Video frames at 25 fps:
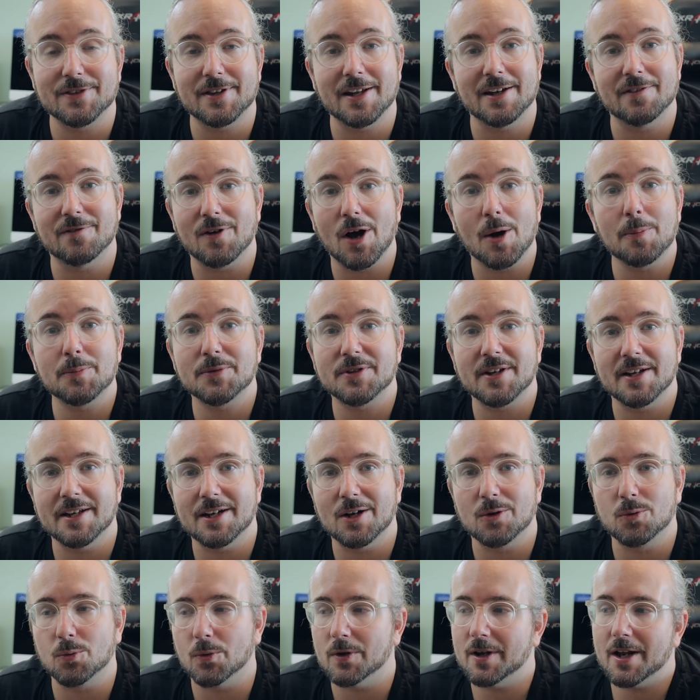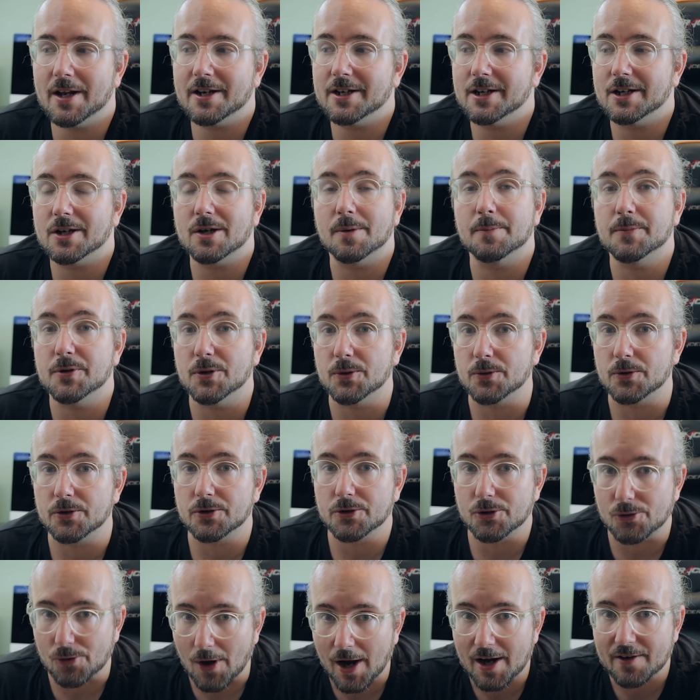they've updated with any computer
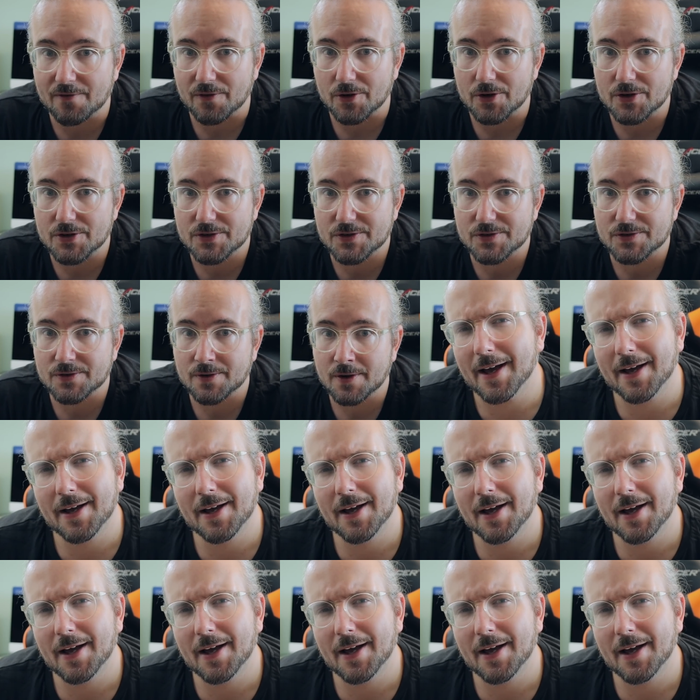drivers.